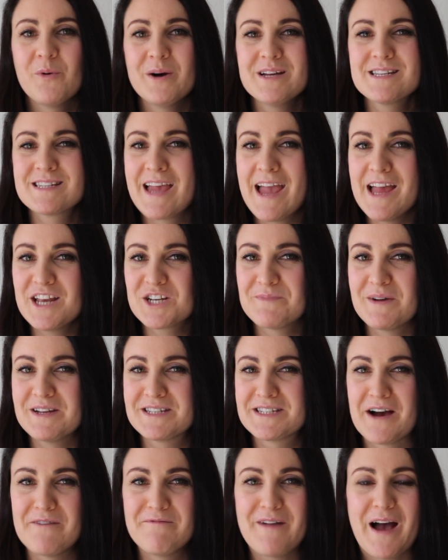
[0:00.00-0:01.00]
always catch
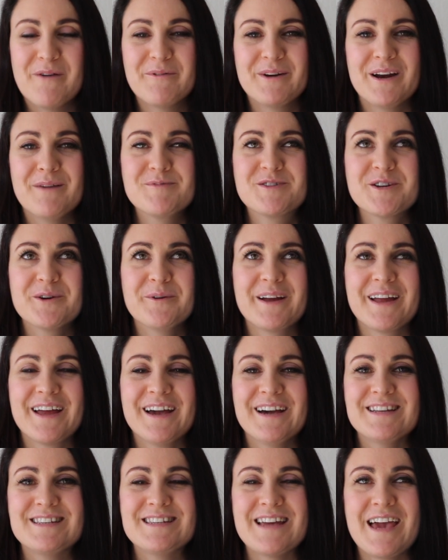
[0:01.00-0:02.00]
myself out when I'm doing
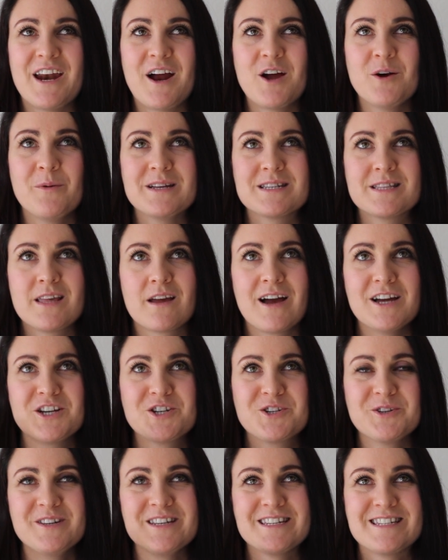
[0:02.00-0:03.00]
it, and I always think I
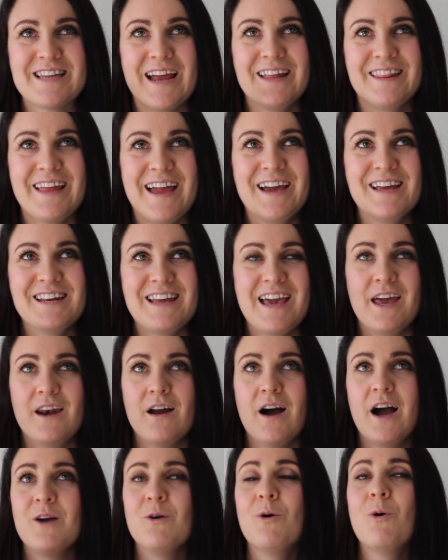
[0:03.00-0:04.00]
shouldn't say that, and
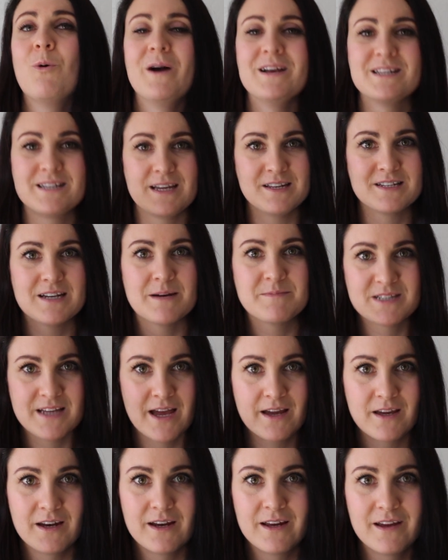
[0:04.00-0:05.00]
I always end up
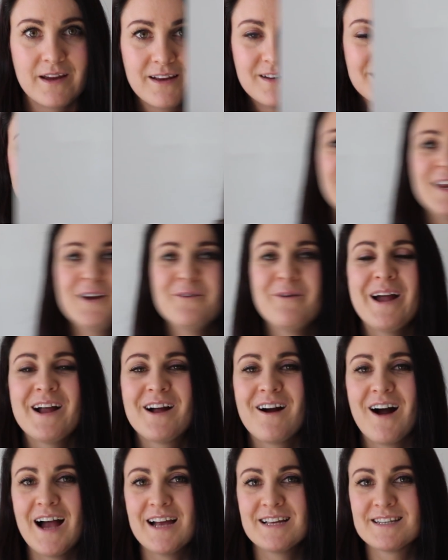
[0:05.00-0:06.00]
saying it again. Anyway
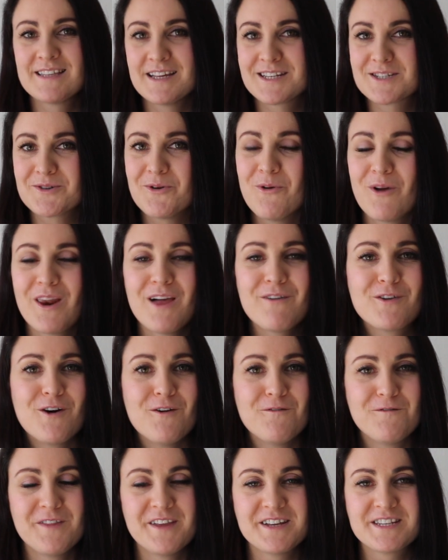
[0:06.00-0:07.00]
guys, that's all I've
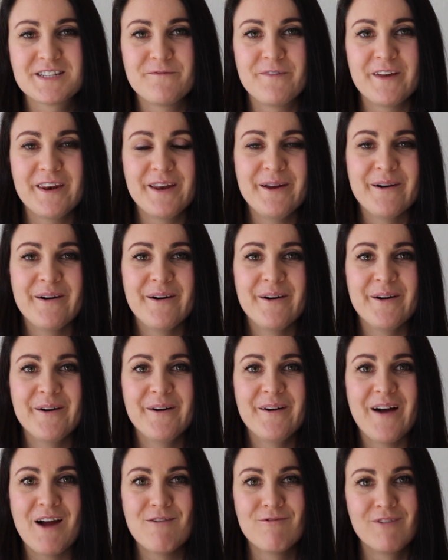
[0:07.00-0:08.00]
got for this video.
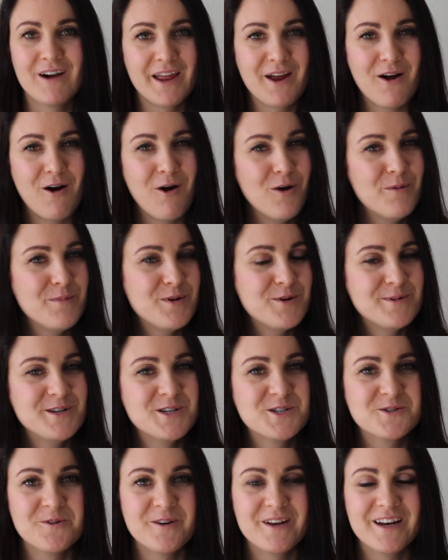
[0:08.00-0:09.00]
I really hope you
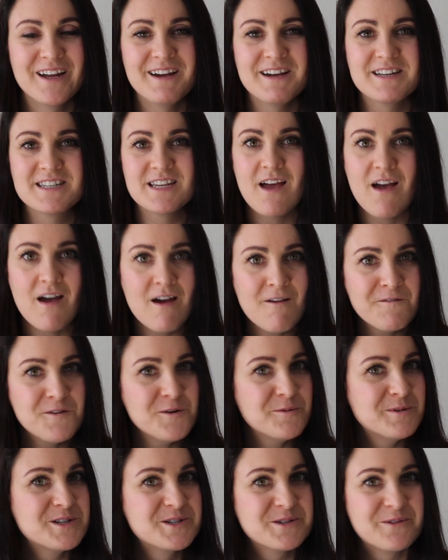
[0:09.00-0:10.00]
enjoyed it. If
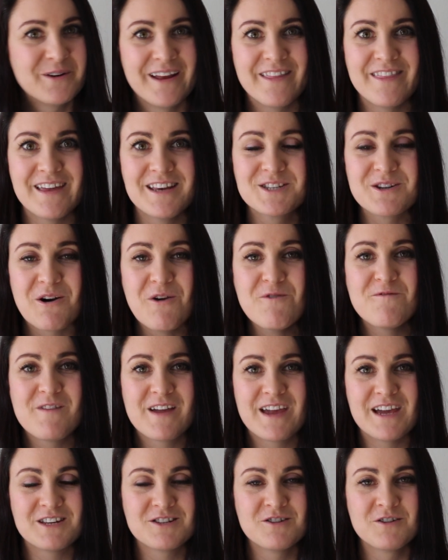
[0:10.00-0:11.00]
you enjoyed it, then don't
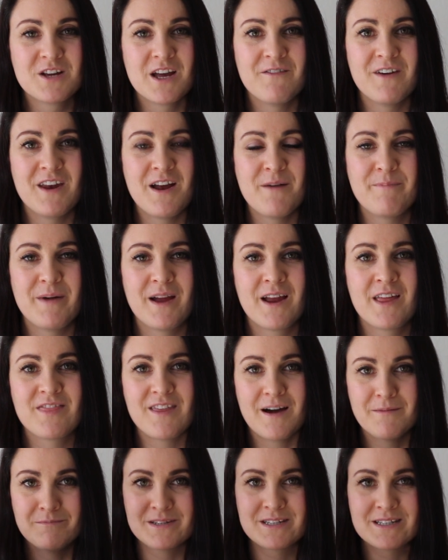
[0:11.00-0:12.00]
forget to give it a big
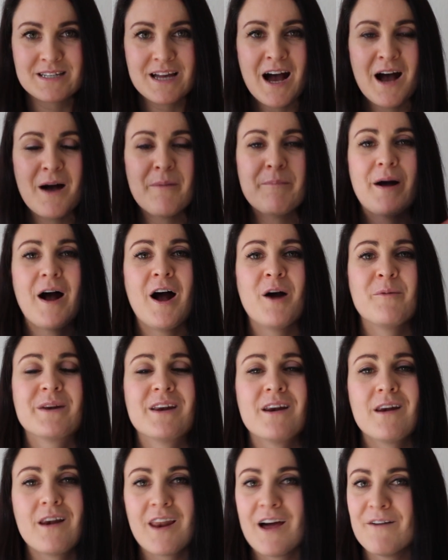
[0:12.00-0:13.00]
thumbs up. I
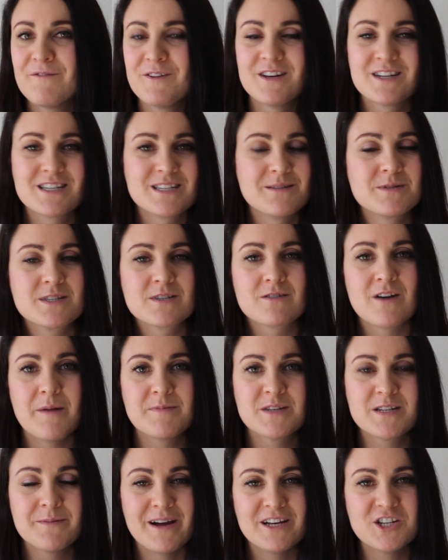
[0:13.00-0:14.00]
would love you to
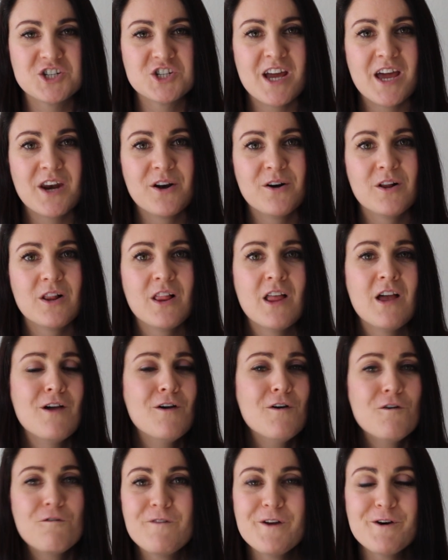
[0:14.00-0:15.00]
subscribe to my channel.
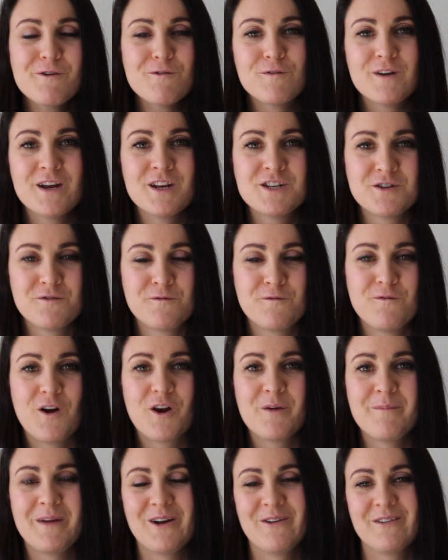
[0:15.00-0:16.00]
Feel free to
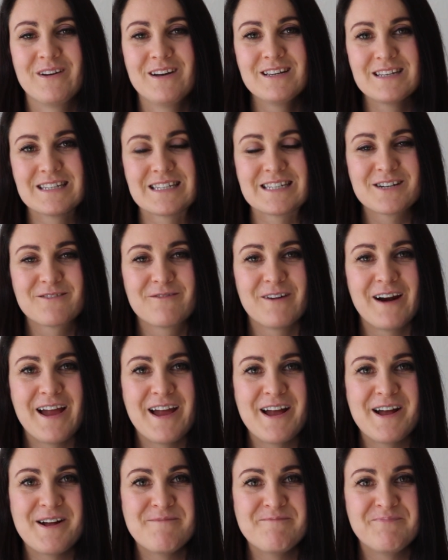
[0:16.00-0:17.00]
follow me on
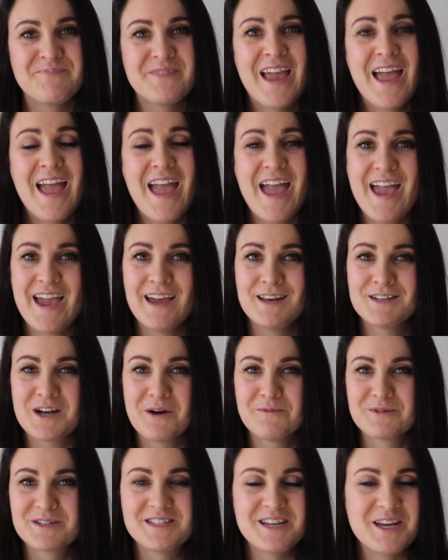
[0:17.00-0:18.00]
Instagram, and
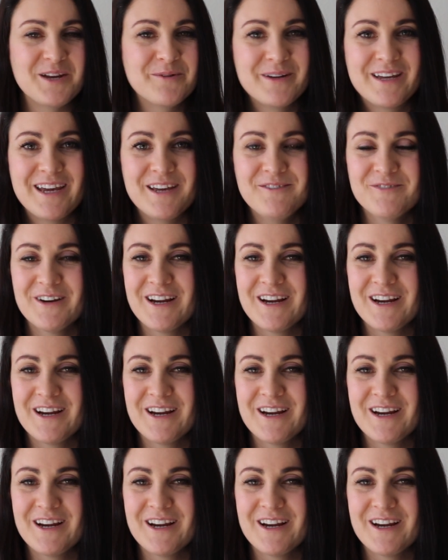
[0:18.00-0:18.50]
I will see you again